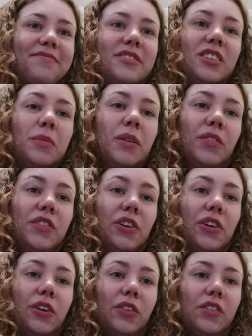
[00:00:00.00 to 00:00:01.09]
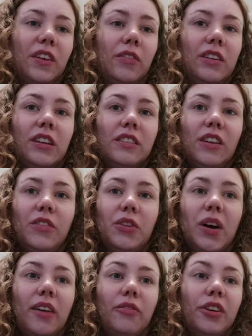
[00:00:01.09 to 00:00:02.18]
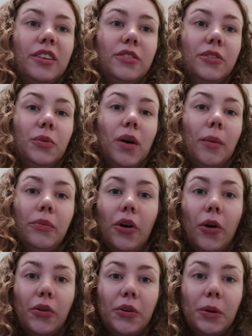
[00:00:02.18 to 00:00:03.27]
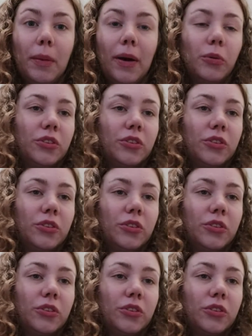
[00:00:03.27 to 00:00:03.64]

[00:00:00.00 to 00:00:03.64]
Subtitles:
There's a bit of a talk of the 70s, even though I really don't know what I'm talking about,